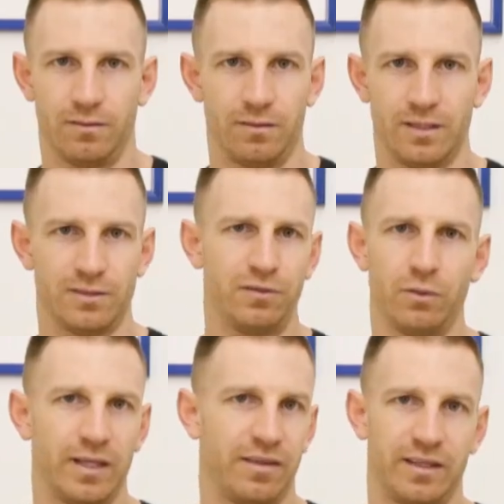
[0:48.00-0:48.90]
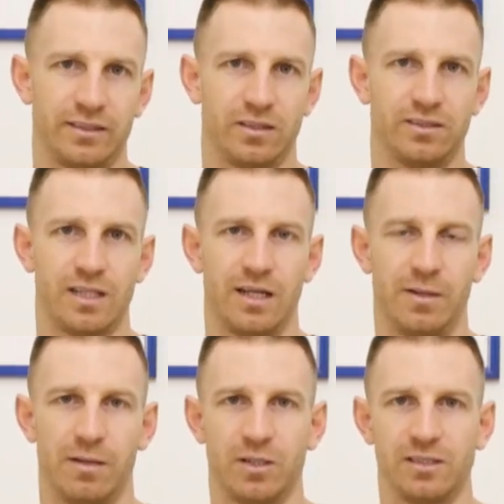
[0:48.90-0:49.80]
There's a few other things I'd say
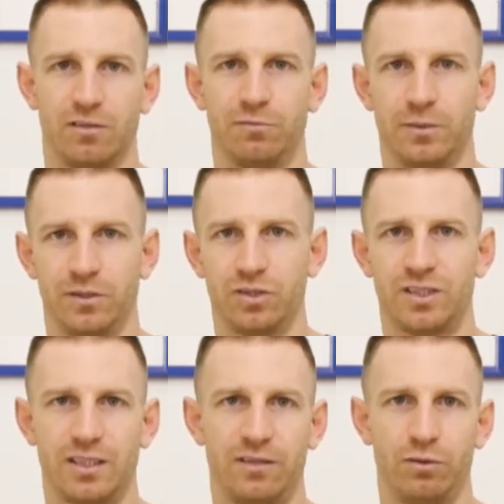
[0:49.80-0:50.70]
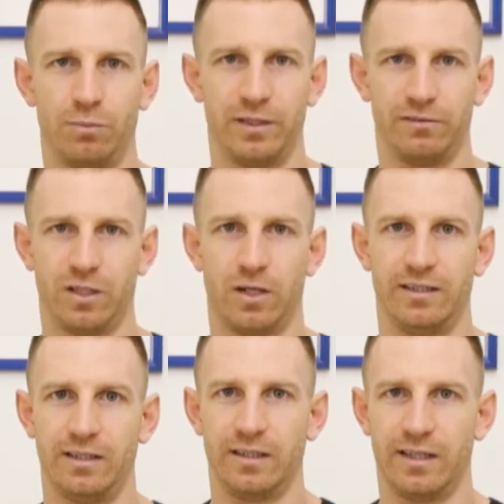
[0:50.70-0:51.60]
about myself, but just to give you a bit of an
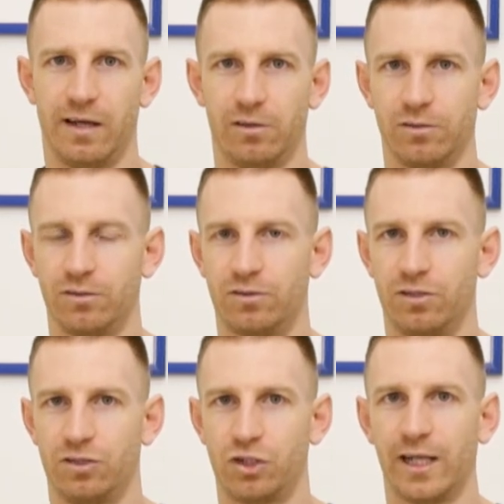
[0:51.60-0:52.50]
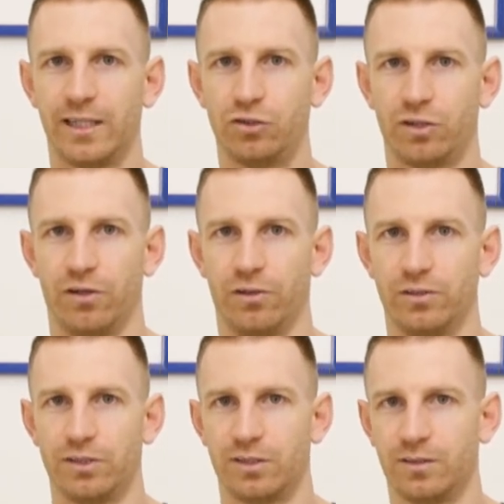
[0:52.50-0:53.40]
idea. Now, to challenge
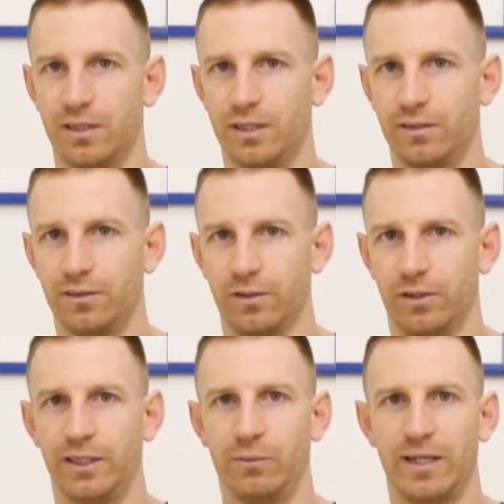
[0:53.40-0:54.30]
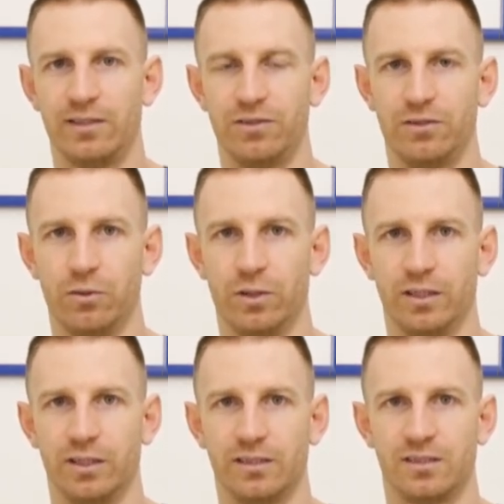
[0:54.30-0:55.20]
those, the only way to do
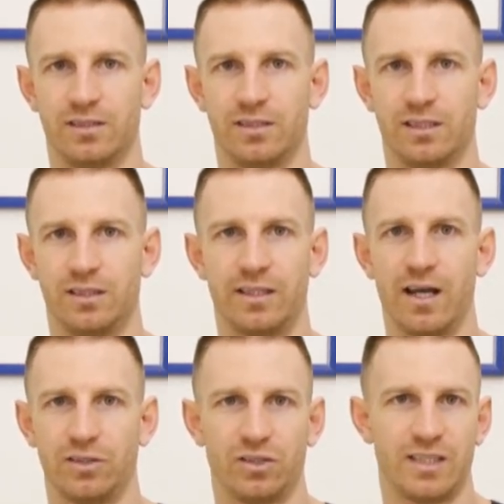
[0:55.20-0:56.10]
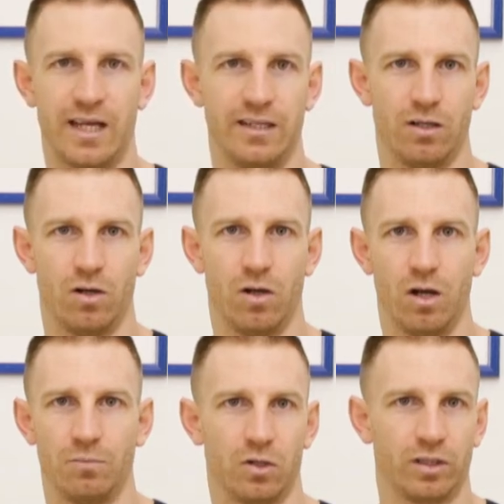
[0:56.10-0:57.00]
it is to, you can't just say,
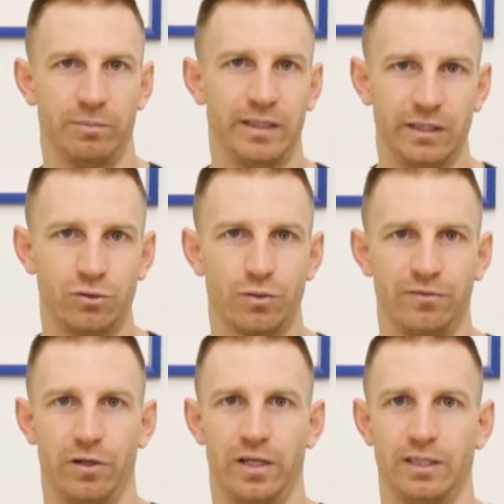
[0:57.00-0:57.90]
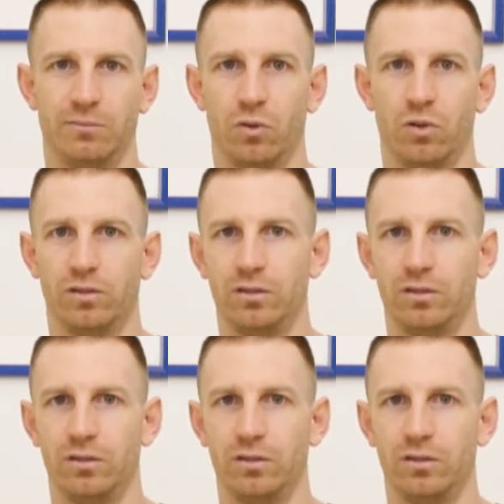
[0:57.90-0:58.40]
I'm not going to be an introvert anymore,